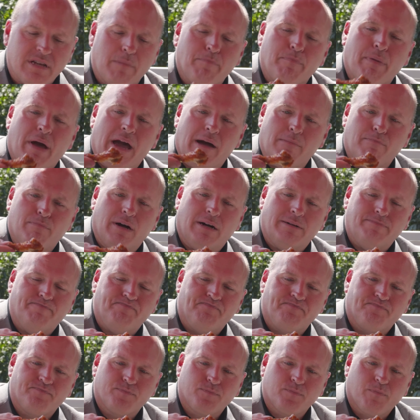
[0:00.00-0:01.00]
not bad, but
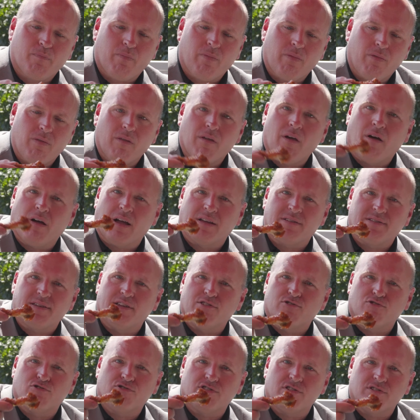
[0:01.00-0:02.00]
like I
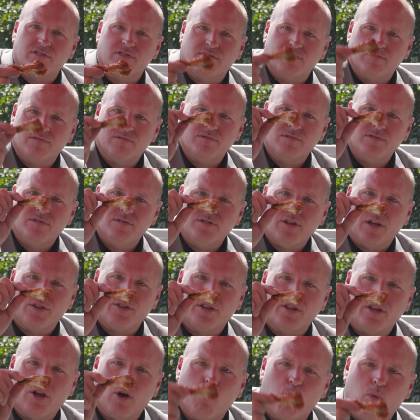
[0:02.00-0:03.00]
said, there's just
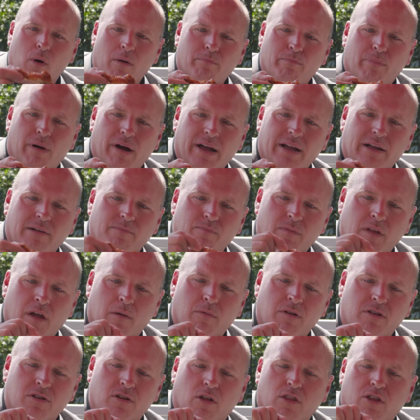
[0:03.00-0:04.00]
nothing there. One bite, and
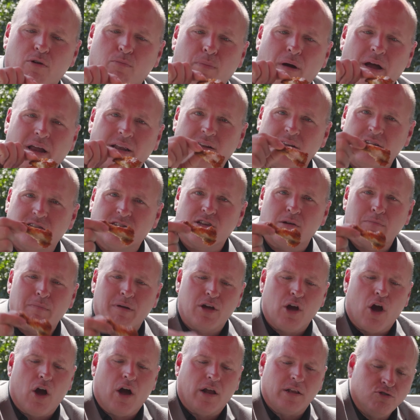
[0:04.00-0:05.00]
then another bite, and it's gonna be
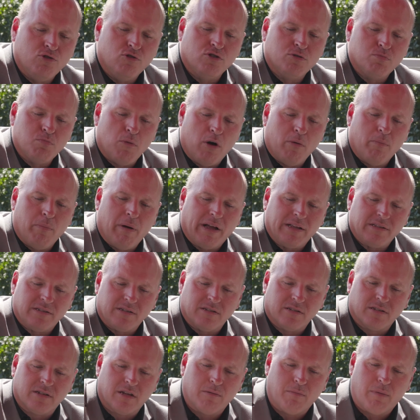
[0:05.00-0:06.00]
gone. Two small bites,
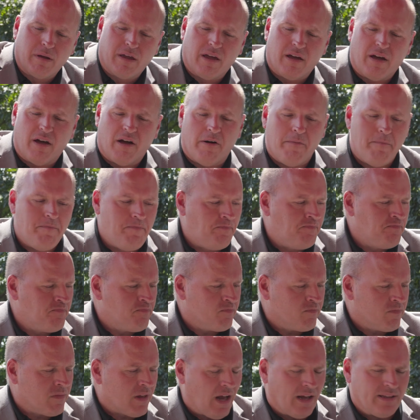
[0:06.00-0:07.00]
that's gonna be a,
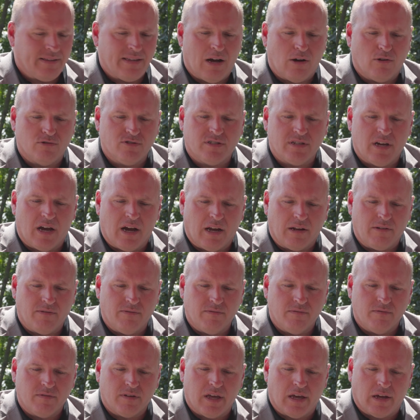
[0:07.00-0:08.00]
a downside
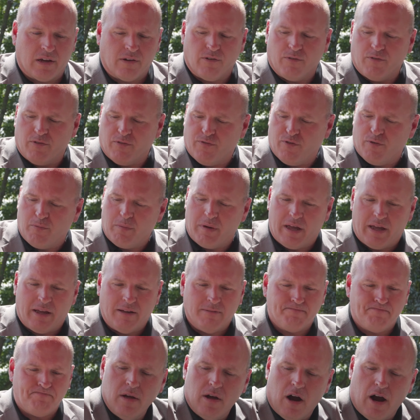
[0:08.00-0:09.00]
kicker for me.
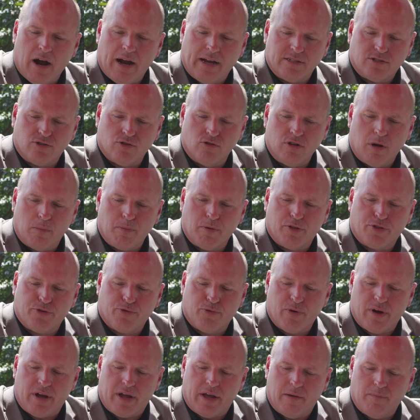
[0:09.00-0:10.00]
All right, so number
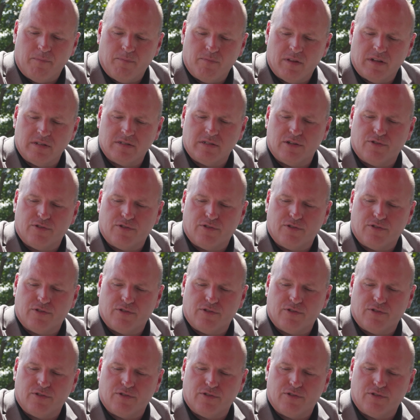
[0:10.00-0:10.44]
three, this